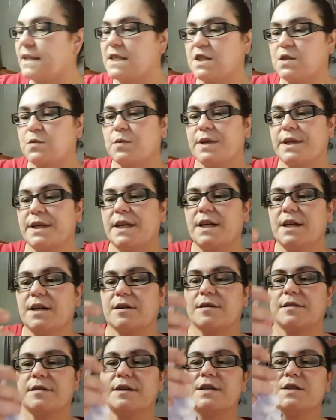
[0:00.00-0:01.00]
this one
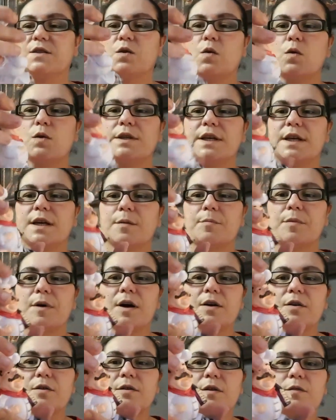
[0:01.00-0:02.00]
here. He's holding a
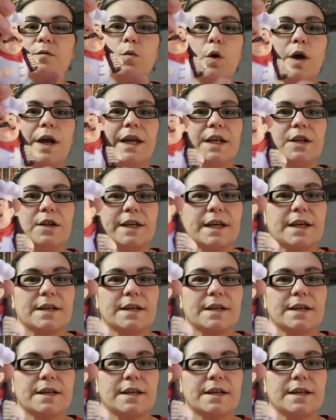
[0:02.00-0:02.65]
bottle of wine, I